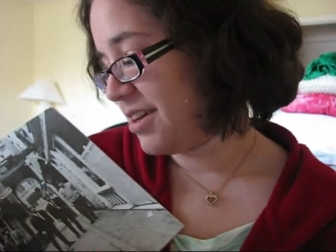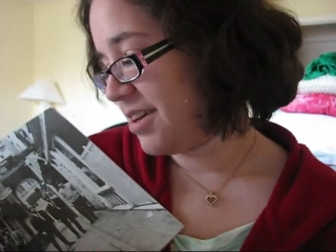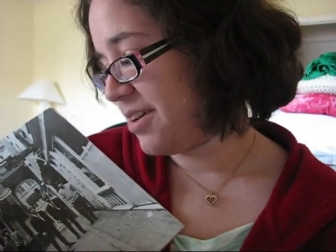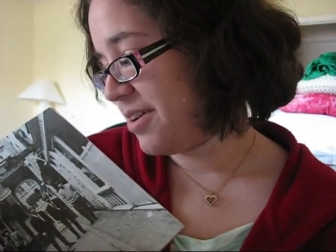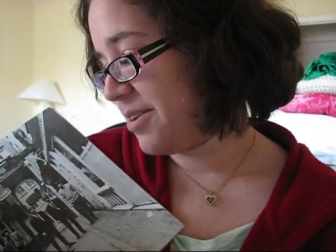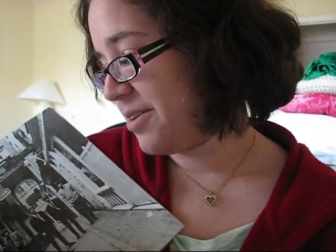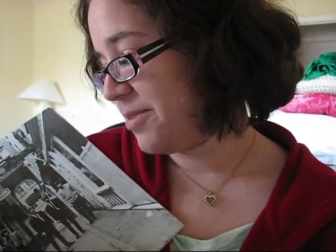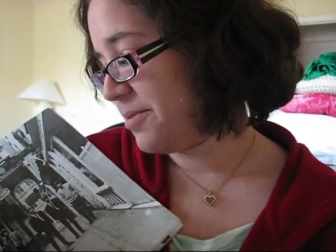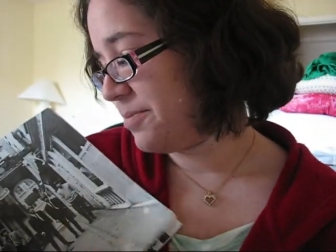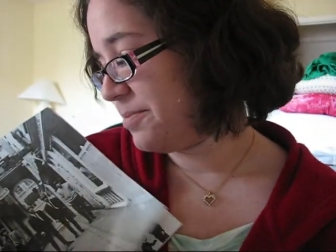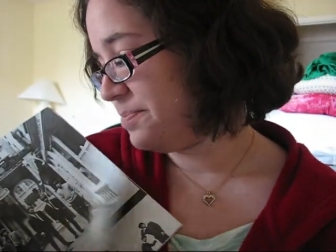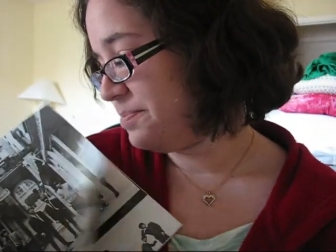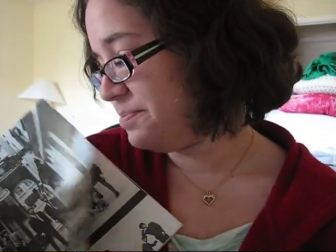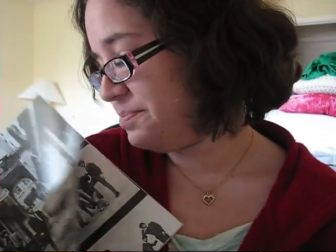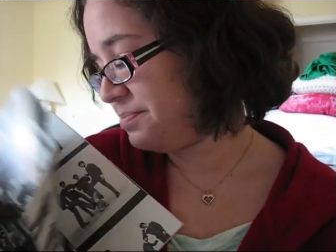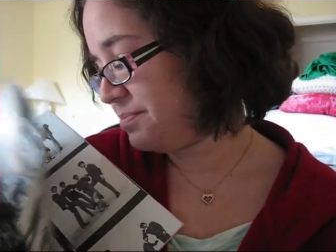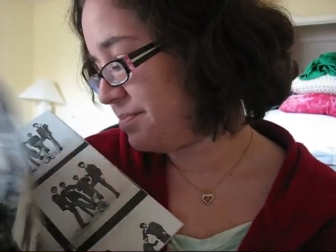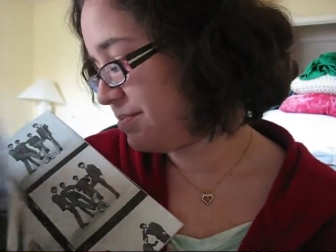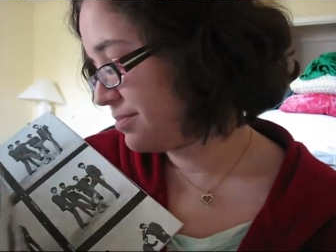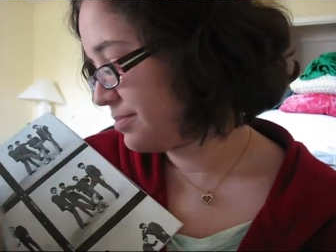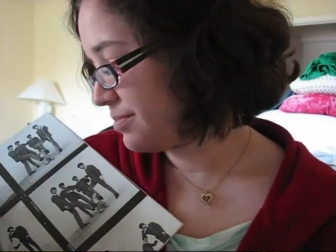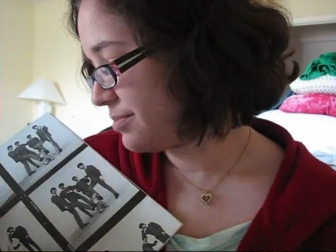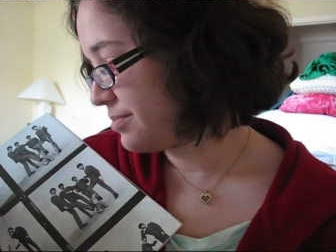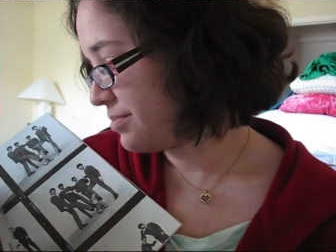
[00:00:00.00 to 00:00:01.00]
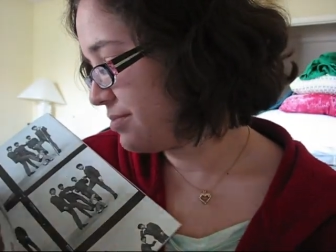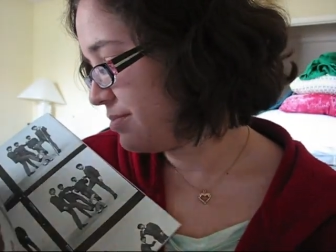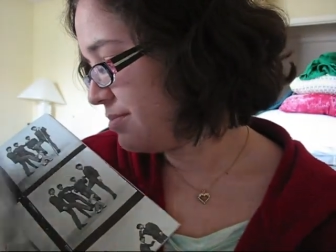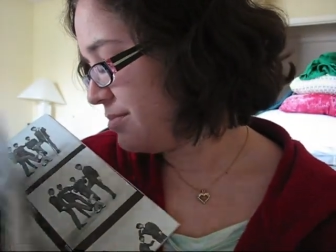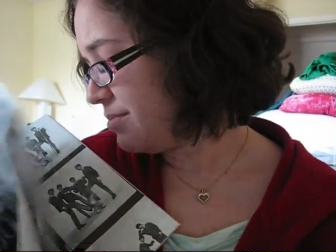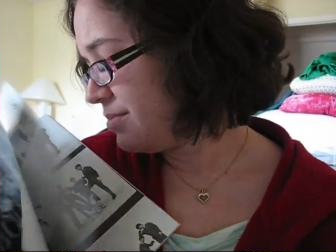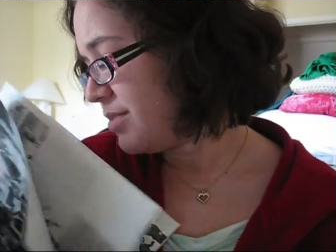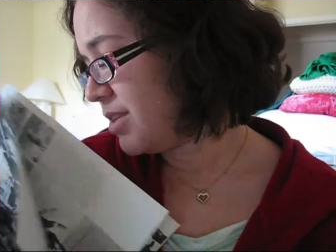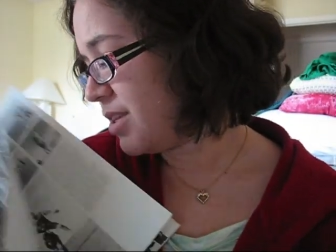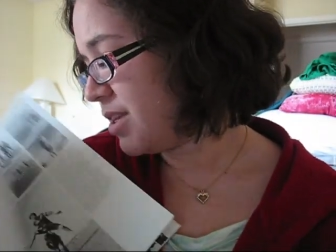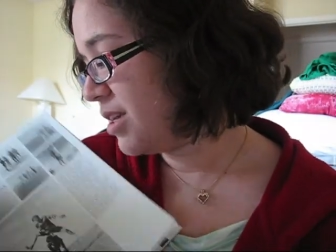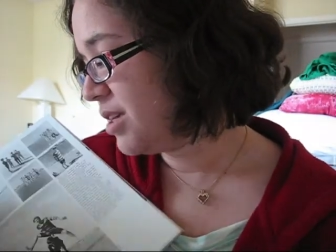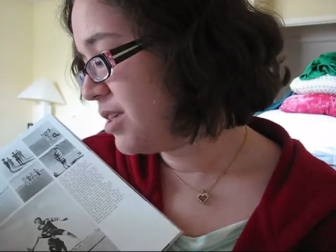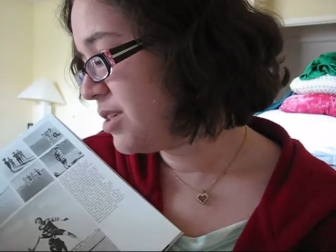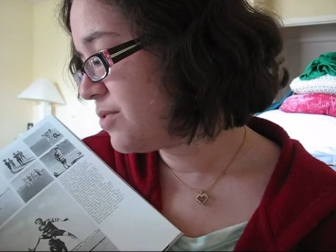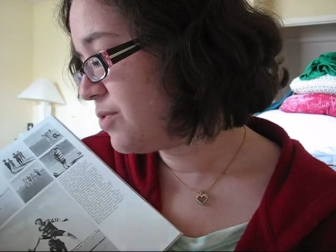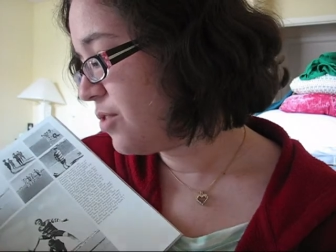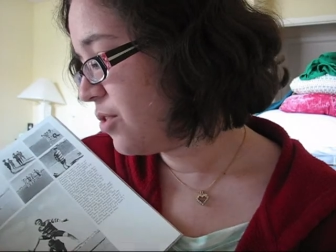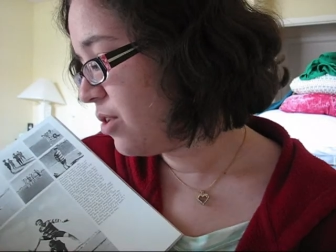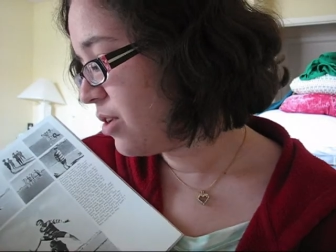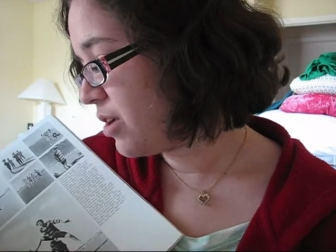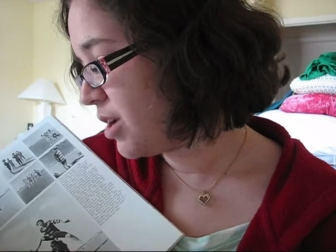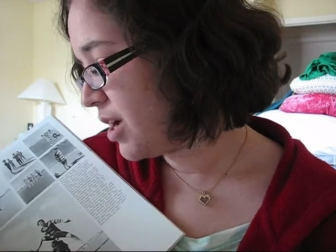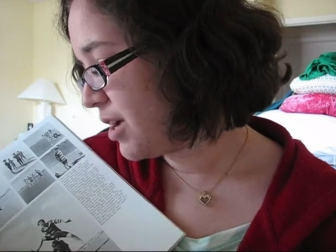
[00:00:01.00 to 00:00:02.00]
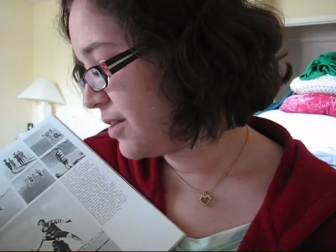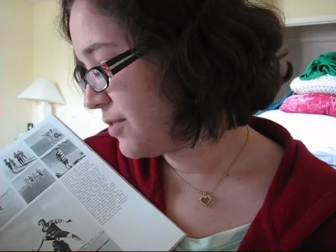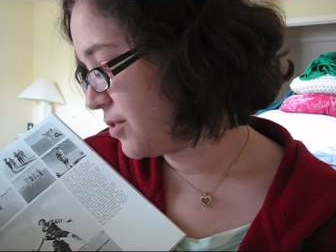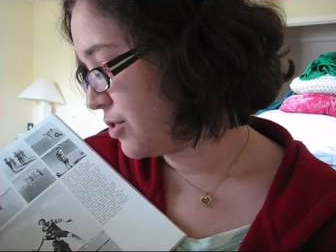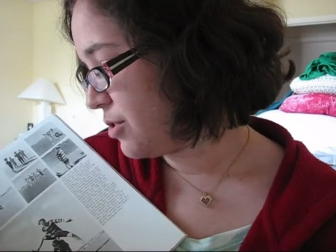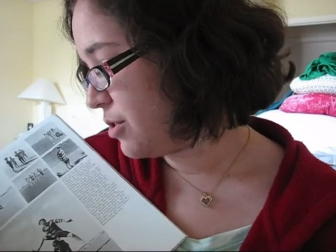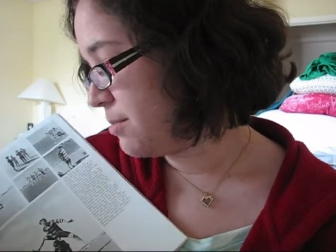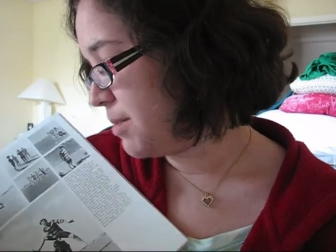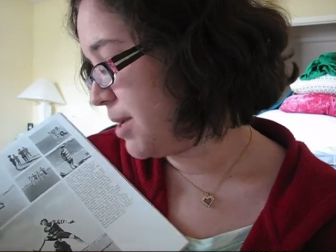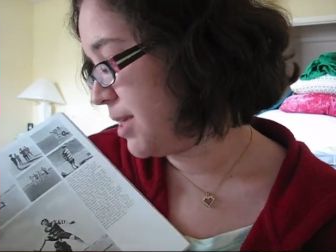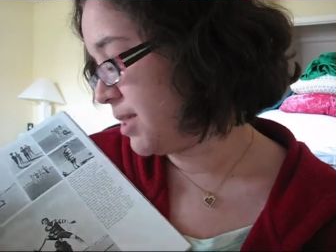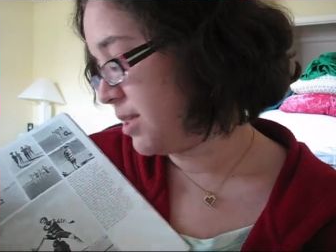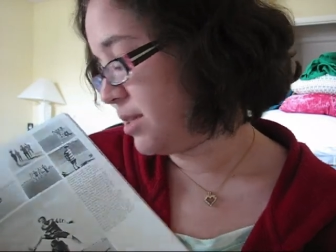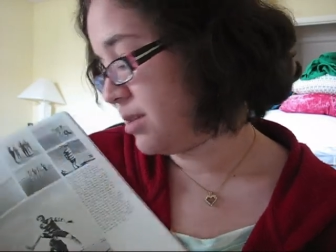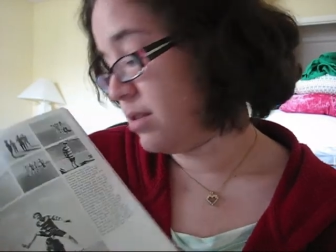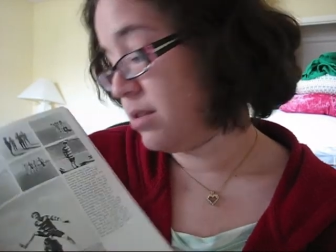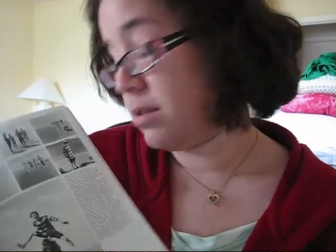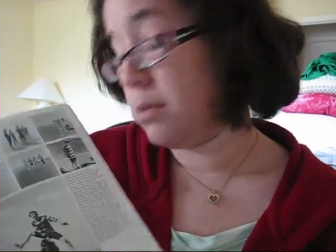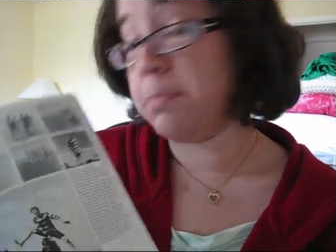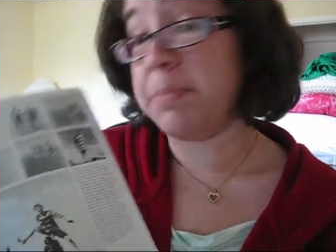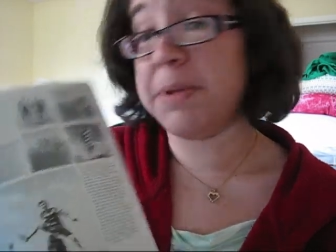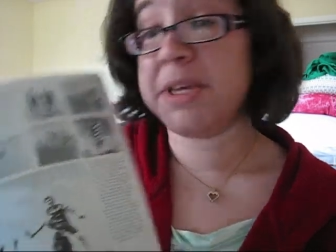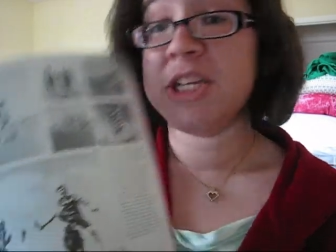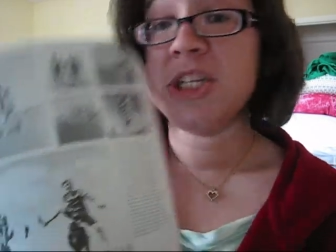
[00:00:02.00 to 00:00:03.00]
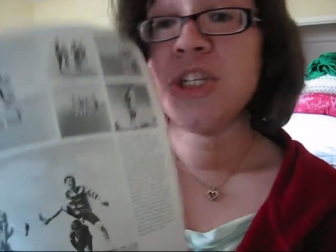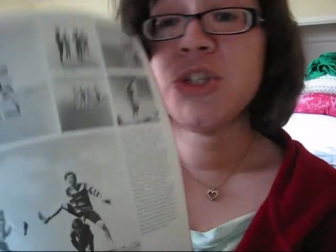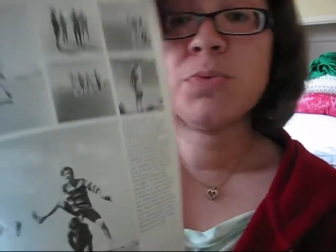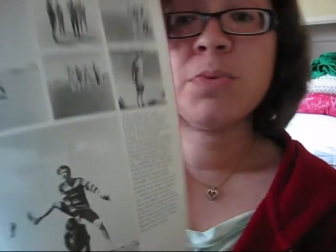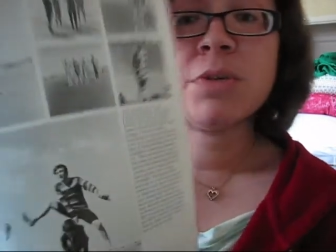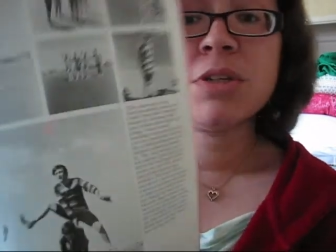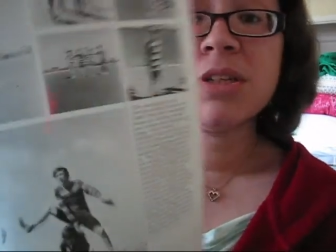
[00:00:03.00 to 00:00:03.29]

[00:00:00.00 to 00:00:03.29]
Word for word: um, his photographs are amazing. The beach